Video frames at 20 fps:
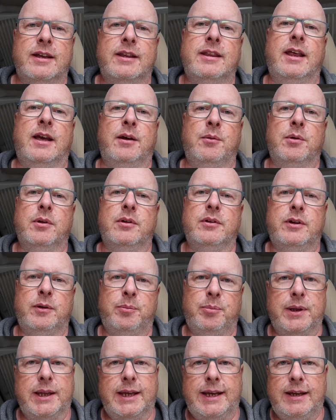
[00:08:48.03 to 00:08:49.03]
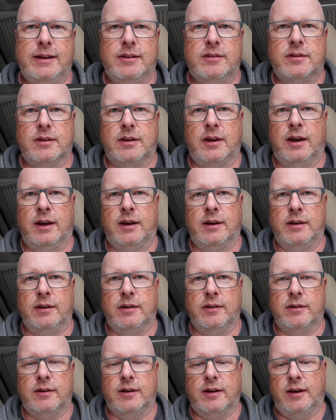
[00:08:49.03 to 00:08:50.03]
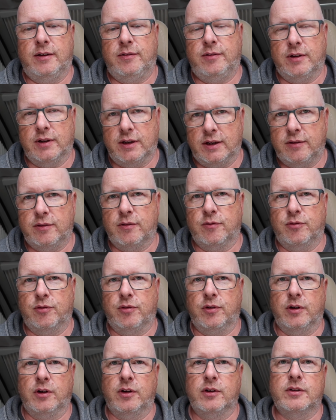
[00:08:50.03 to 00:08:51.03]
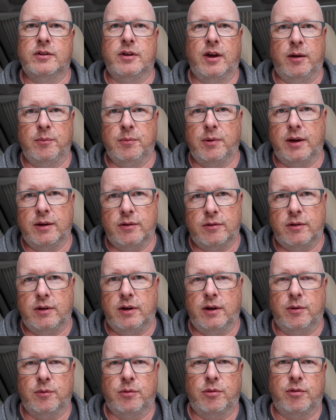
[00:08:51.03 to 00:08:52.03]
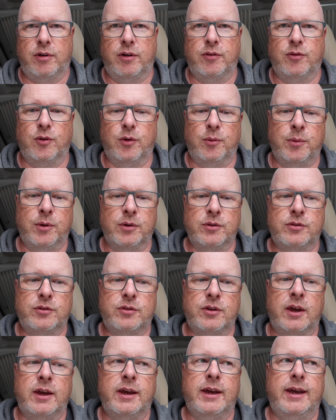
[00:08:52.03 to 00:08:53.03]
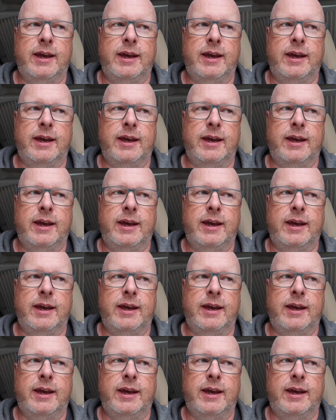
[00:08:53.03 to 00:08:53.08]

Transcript: they will deplete, and if you leave them for a long time, like, you know, 3 or 4 months,